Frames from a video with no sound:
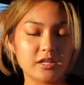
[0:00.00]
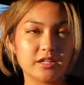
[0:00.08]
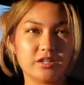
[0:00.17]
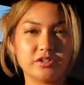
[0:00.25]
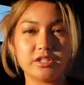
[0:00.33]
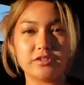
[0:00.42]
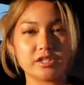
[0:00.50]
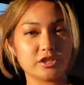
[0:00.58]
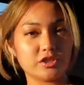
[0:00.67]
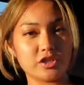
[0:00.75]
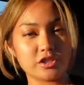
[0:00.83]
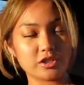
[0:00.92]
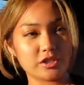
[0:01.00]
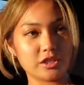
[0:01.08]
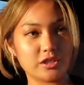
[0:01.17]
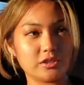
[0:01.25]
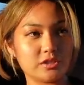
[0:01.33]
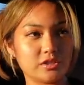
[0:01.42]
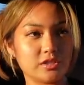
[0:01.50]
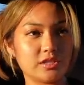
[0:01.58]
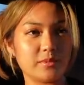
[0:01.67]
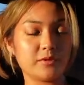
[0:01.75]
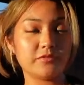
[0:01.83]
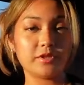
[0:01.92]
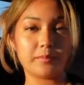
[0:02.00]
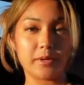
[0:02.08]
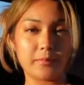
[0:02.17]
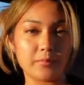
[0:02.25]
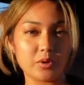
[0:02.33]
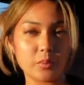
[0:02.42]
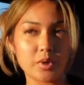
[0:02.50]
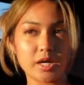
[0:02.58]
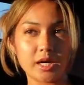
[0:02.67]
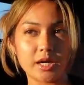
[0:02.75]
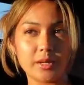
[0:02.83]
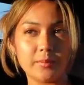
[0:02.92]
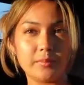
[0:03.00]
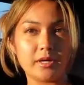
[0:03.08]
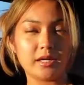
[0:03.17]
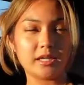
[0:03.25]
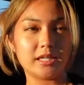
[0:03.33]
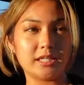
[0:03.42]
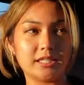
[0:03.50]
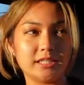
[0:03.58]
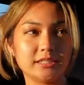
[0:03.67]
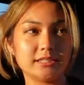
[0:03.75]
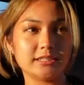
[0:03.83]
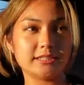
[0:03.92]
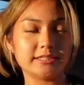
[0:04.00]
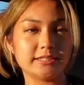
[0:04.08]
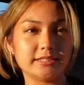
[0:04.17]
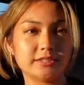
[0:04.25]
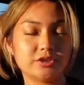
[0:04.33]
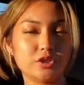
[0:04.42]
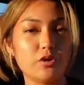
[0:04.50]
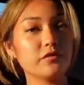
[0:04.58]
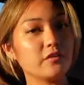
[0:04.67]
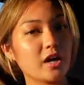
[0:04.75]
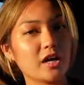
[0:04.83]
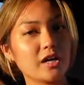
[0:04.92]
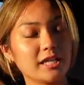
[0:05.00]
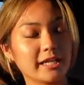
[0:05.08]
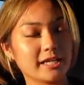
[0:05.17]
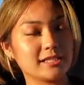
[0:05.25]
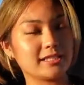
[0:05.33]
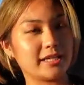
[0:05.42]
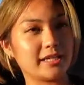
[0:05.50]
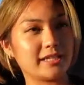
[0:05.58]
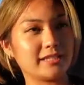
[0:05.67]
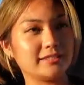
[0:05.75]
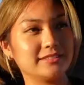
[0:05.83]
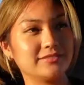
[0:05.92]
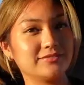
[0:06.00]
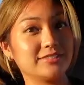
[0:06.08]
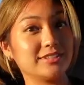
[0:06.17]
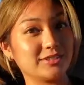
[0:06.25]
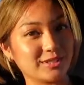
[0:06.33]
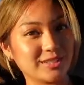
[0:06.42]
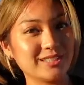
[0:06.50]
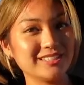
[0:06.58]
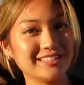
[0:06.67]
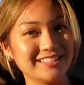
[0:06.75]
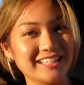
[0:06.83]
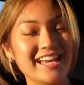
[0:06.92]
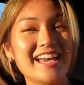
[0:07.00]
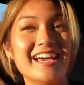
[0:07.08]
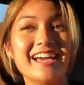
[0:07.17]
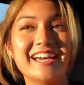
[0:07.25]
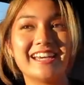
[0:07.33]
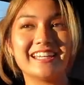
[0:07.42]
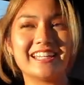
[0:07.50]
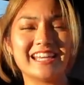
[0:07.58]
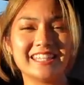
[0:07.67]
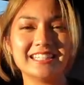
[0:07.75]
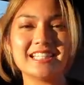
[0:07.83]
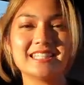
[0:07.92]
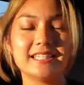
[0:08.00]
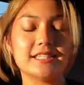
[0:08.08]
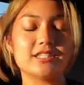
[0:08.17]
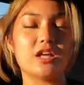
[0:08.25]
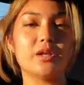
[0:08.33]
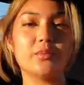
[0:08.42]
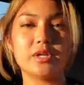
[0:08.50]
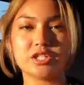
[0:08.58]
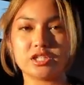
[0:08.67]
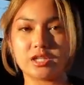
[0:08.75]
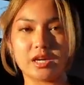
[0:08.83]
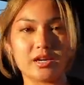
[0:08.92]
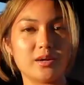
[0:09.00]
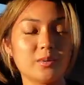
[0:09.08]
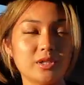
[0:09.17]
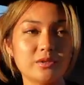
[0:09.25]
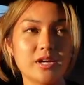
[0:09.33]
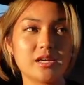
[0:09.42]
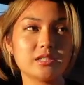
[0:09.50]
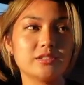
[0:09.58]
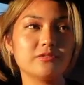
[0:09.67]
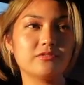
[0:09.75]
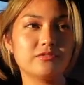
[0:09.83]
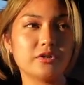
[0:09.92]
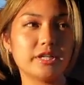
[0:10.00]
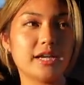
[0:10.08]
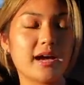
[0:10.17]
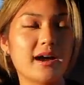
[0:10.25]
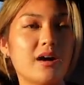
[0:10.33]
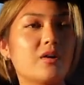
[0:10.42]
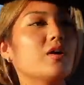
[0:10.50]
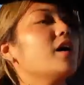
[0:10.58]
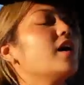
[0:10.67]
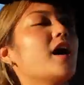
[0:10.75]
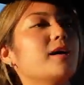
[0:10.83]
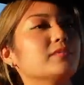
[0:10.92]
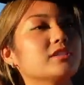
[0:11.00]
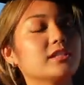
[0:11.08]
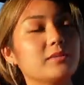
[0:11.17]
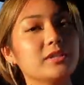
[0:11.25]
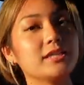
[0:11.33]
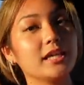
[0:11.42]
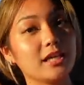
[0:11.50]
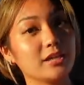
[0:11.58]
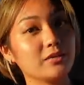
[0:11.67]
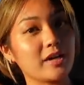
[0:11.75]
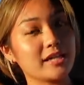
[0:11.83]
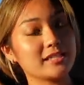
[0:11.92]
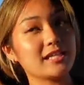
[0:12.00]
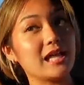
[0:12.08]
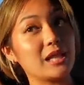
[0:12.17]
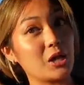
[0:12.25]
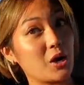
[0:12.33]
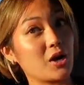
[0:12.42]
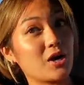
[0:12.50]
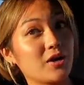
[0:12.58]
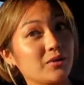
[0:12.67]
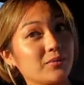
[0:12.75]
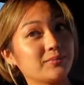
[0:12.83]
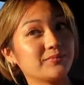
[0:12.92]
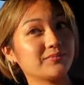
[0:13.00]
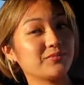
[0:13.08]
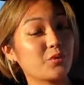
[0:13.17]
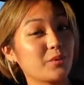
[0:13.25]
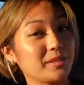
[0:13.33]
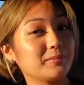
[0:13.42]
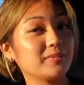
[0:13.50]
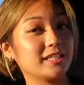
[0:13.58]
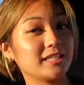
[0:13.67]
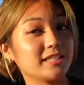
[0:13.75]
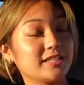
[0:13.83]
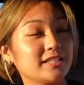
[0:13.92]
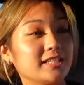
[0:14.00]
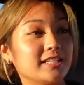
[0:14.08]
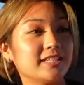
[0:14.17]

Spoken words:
you know, the registration and some of the paperwork, but so far, like I said, good. And I think that's it. That's all I want to share with you guys for now. I'm just gonna be taking you guys along with me